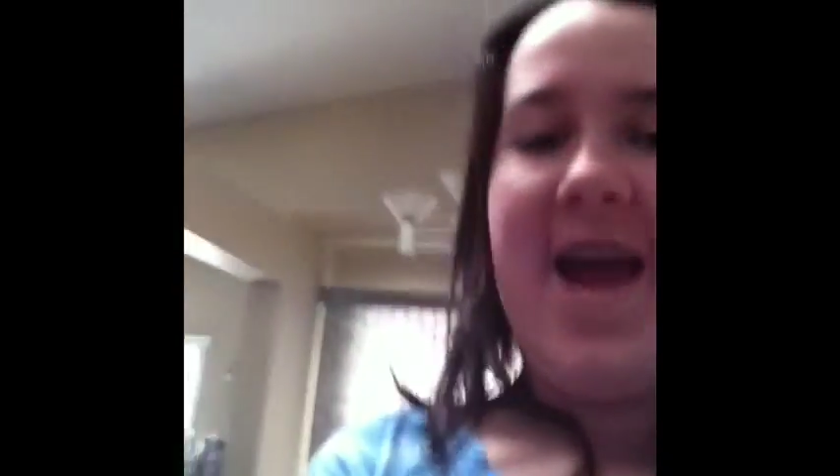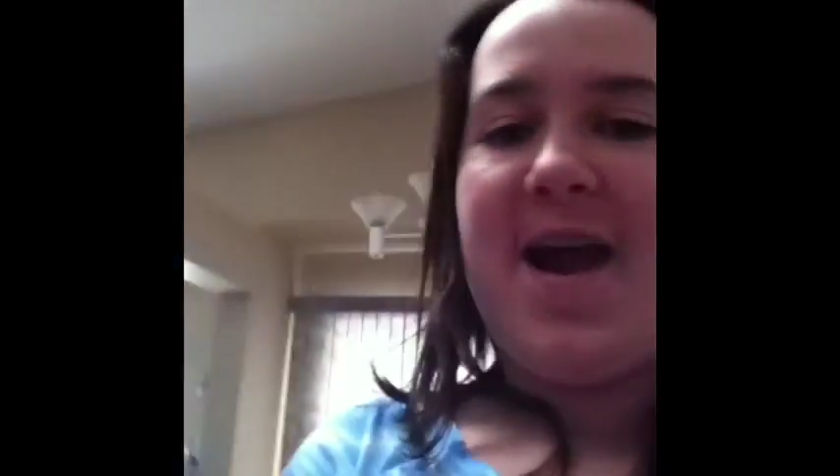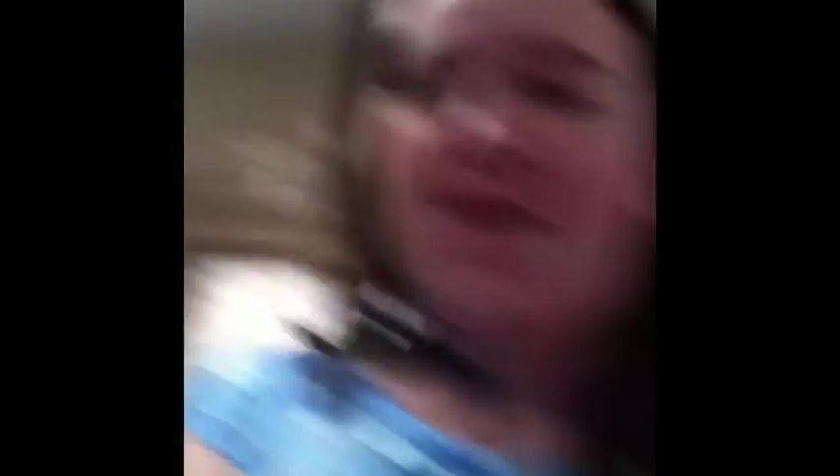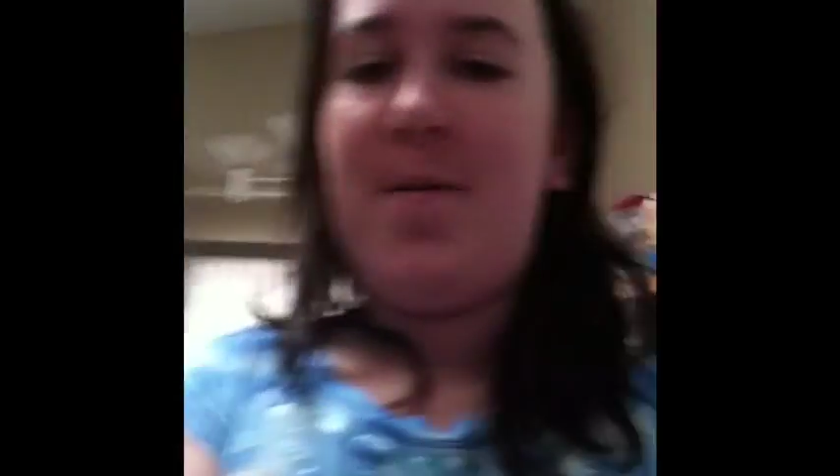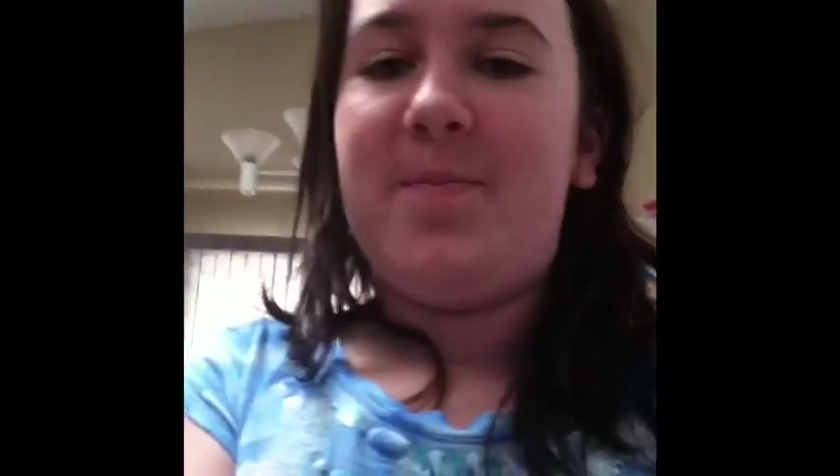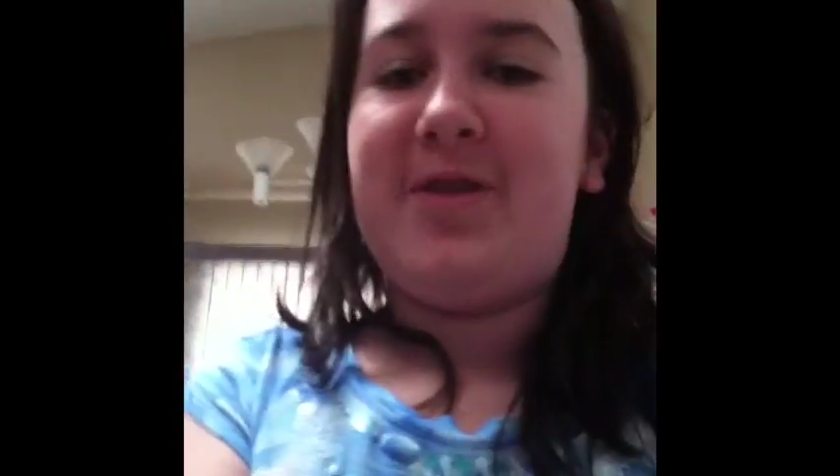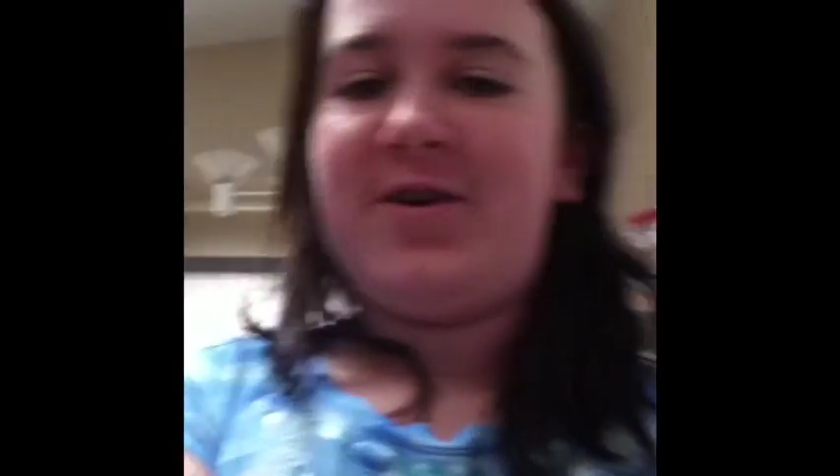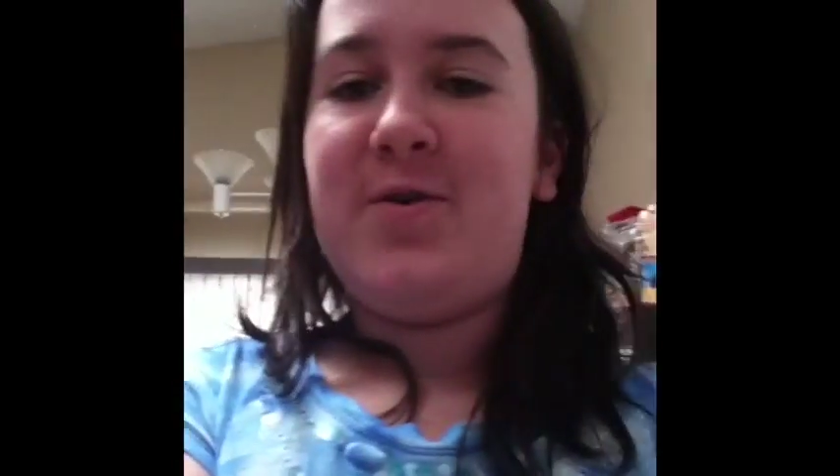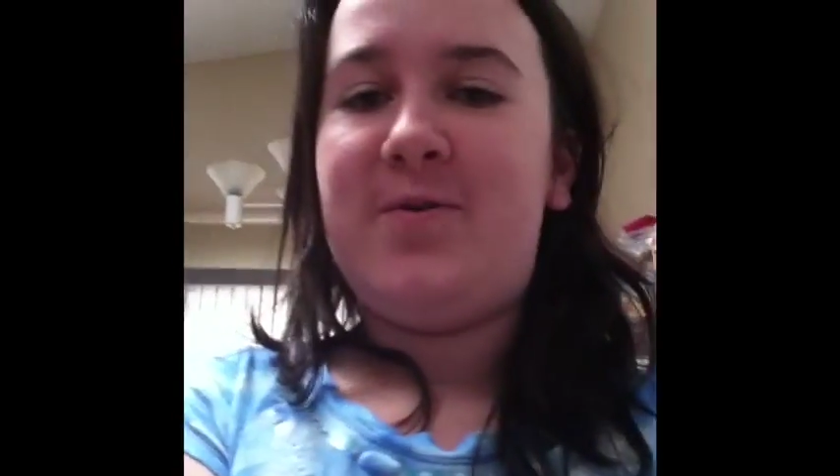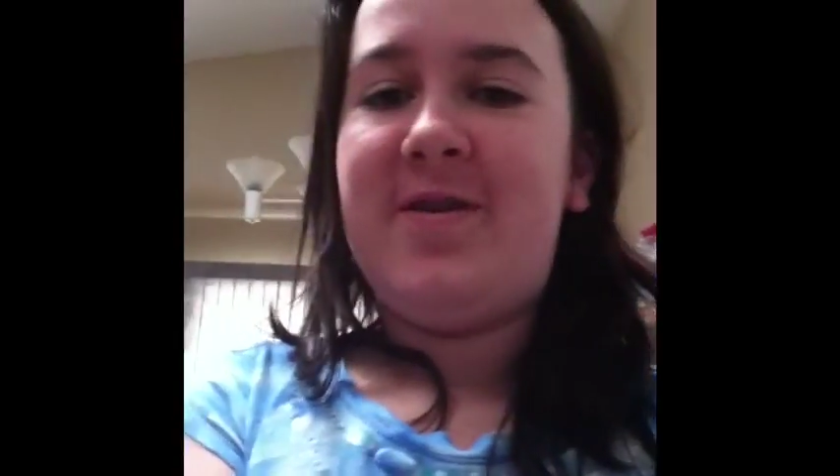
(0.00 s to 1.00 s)
air
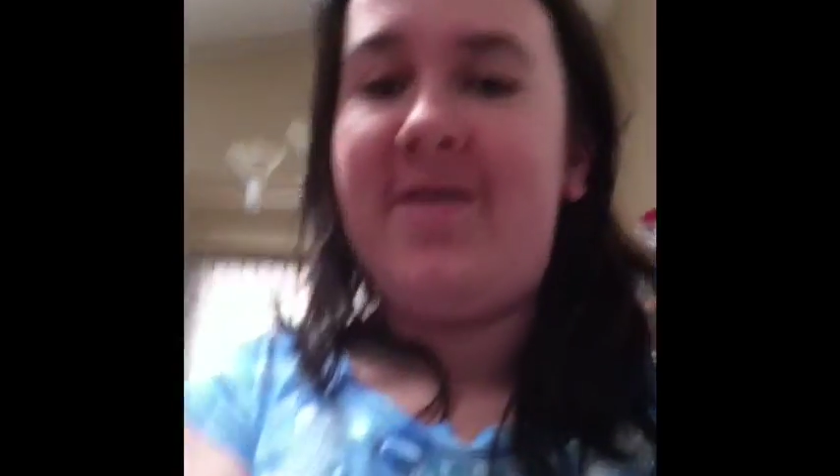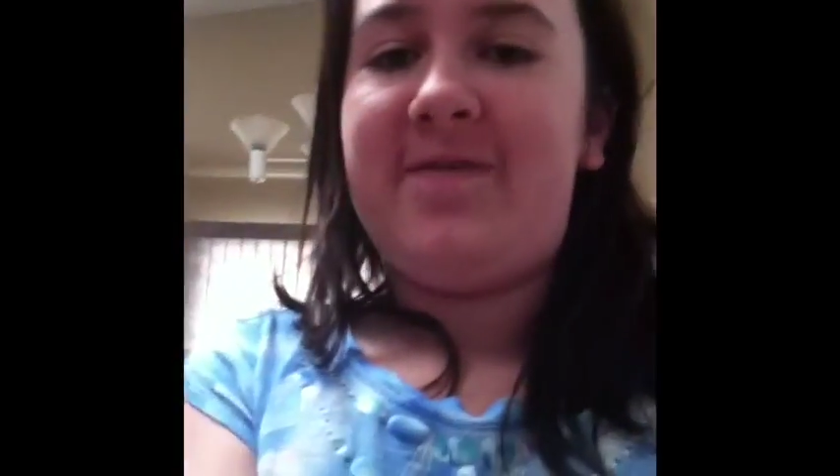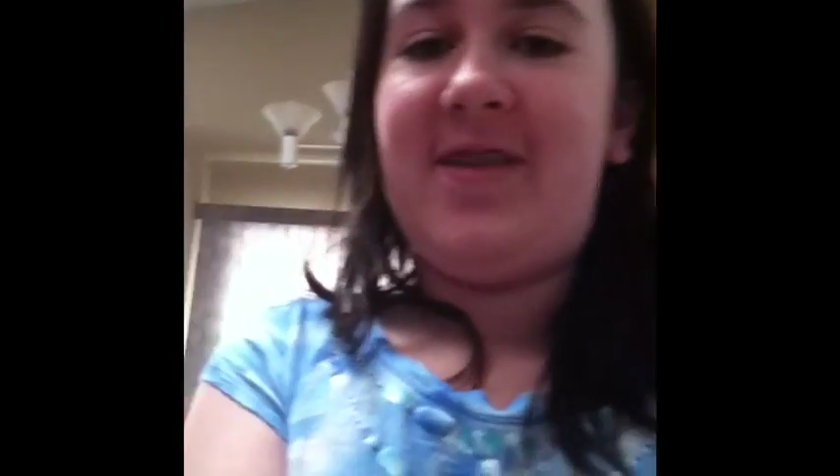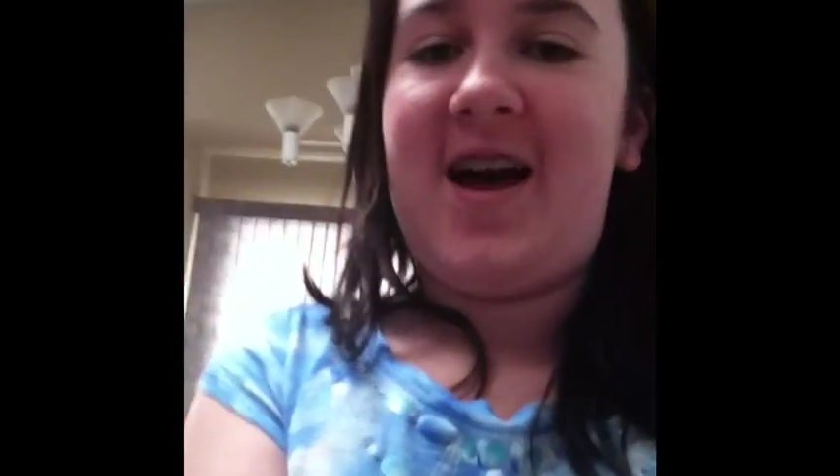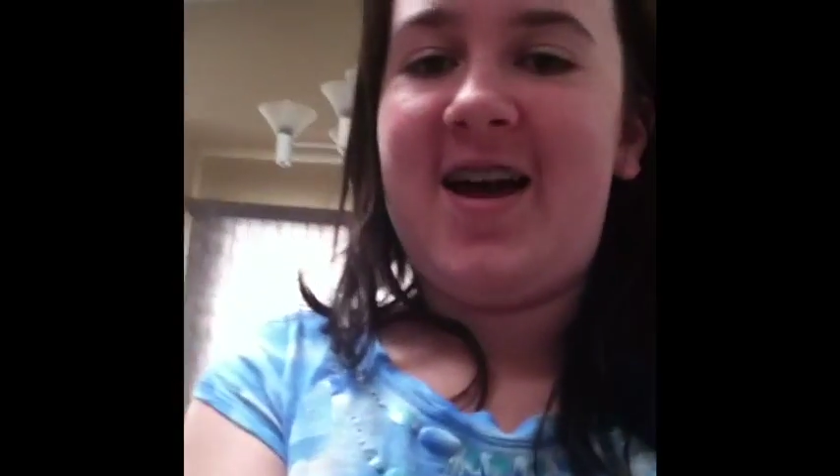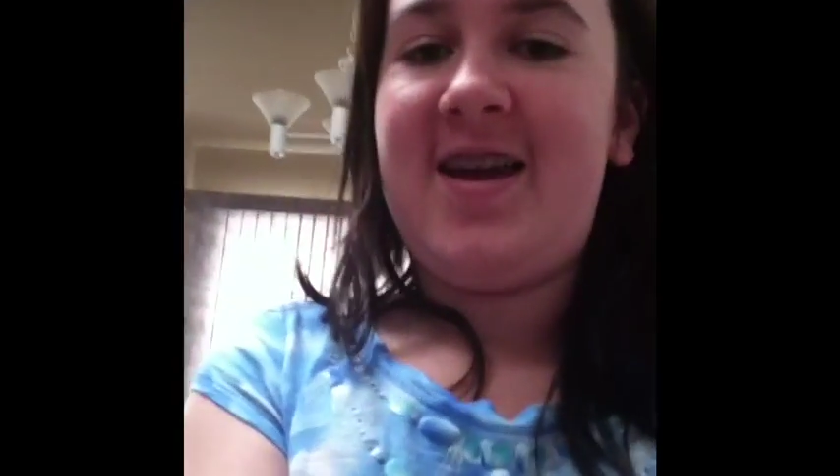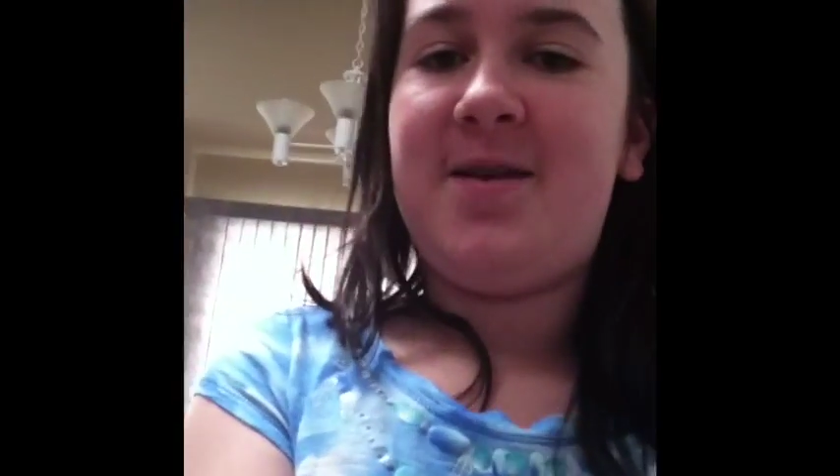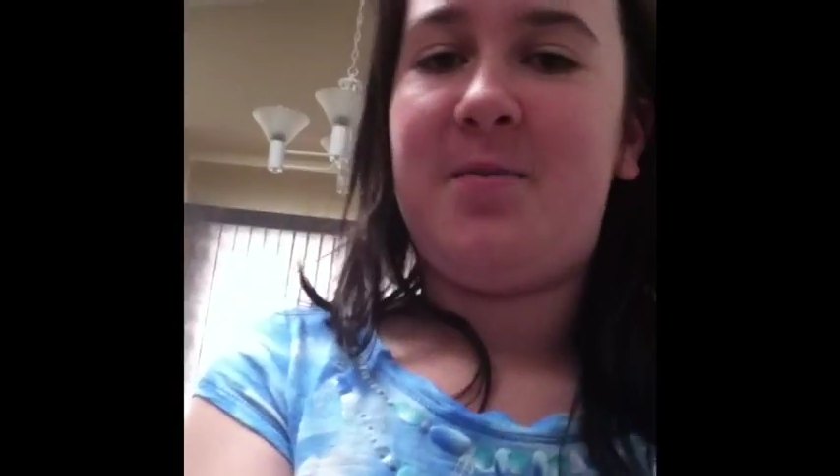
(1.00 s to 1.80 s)
balloon flying